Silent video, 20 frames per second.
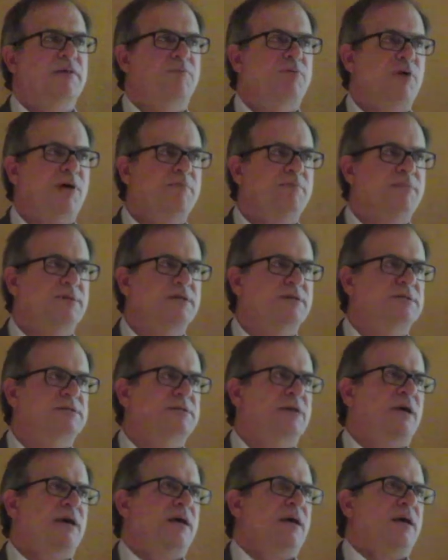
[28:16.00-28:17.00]
Problem
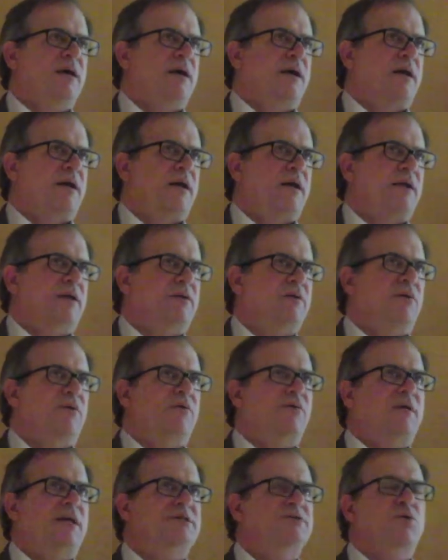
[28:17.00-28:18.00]
is, you know,
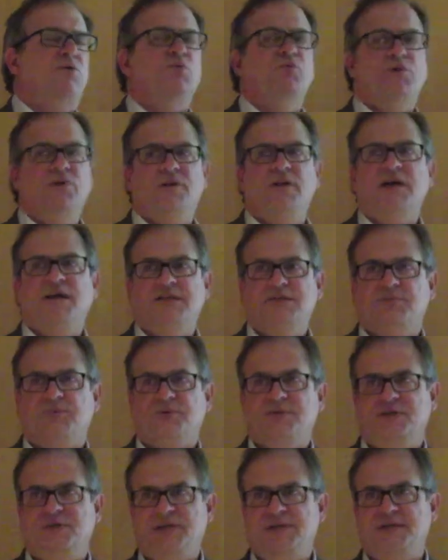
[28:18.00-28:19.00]
that's a real
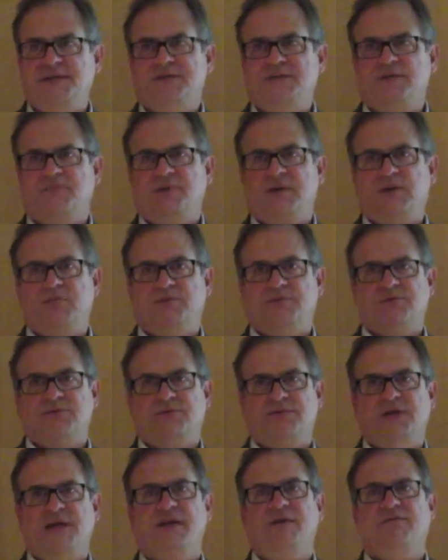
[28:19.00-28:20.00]
expertise to be able to
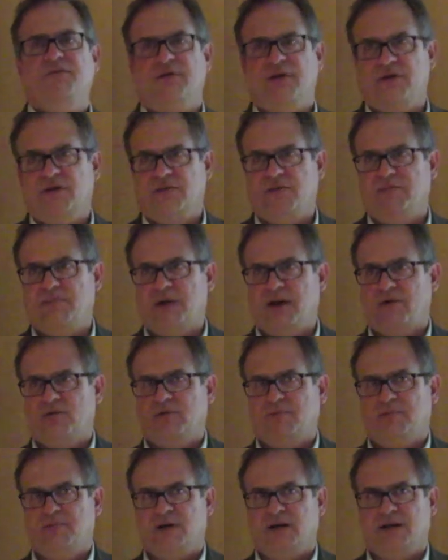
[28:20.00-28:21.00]
identify all the
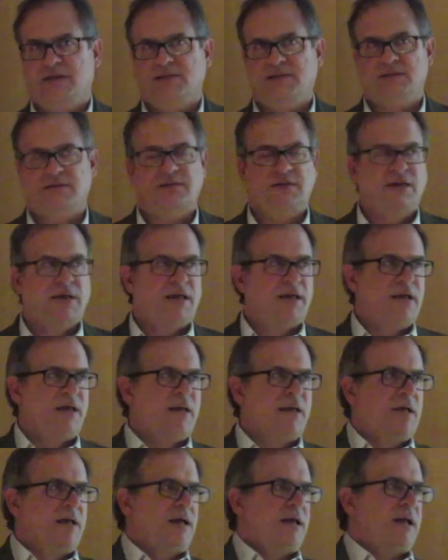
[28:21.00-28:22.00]
macrobots.
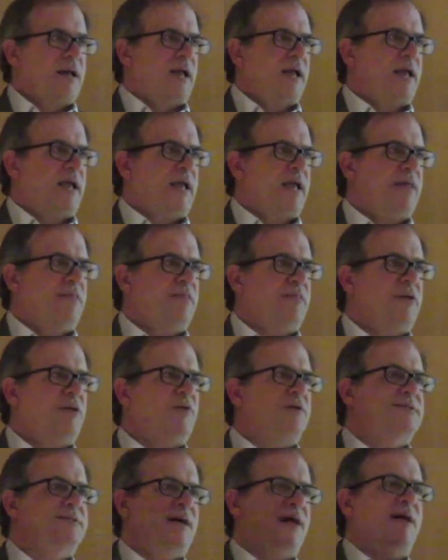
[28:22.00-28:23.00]
And then
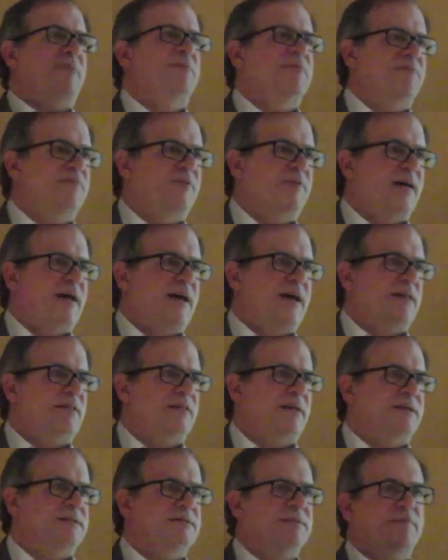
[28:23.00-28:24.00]
on top of that,
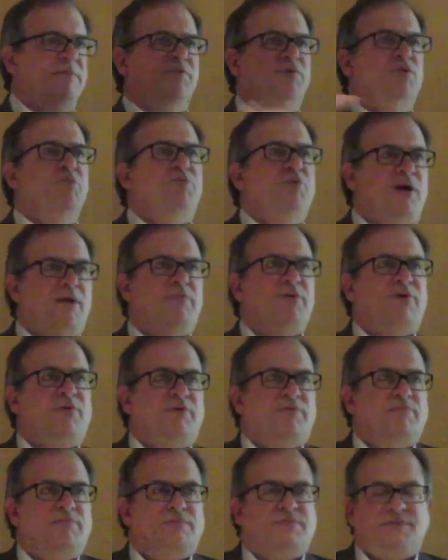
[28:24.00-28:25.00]
like some of you probably
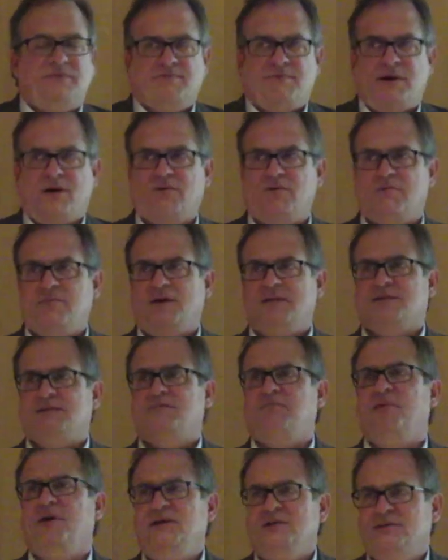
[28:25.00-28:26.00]
are macrobot
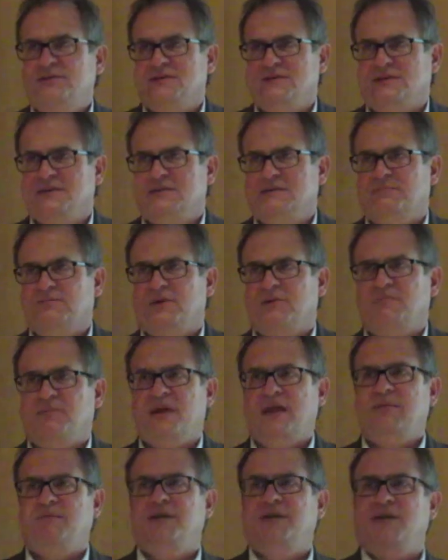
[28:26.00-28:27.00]
specialists, but
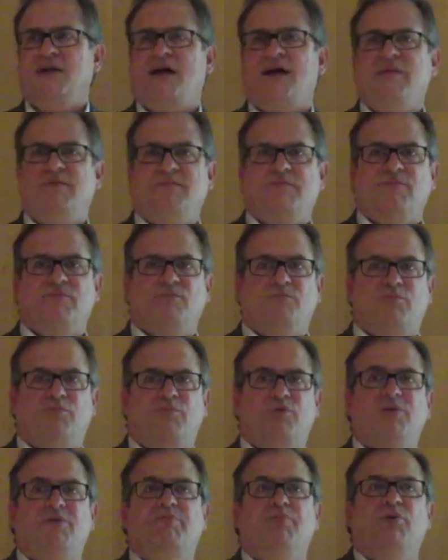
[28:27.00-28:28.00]
maybe not
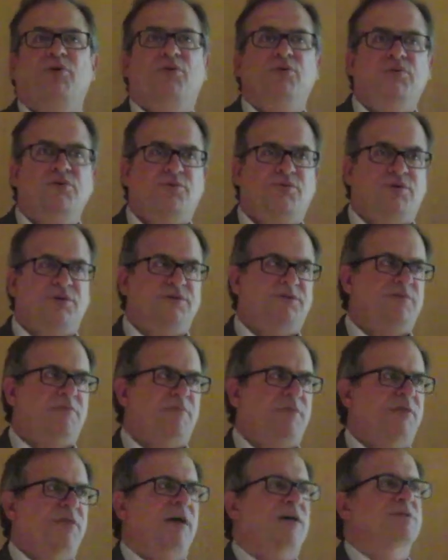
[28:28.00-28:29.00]
with burned ones from
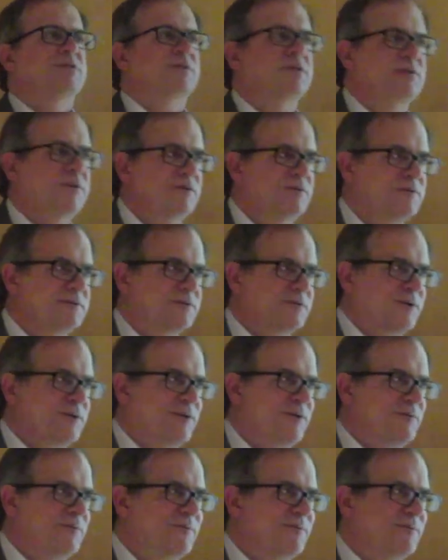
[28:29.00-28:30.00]
a thousand years
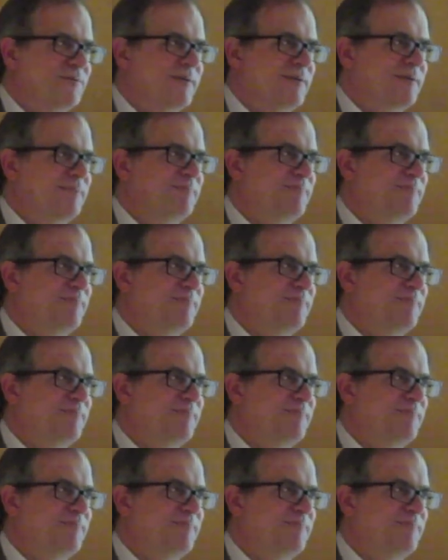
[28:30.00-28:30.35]
ago, right?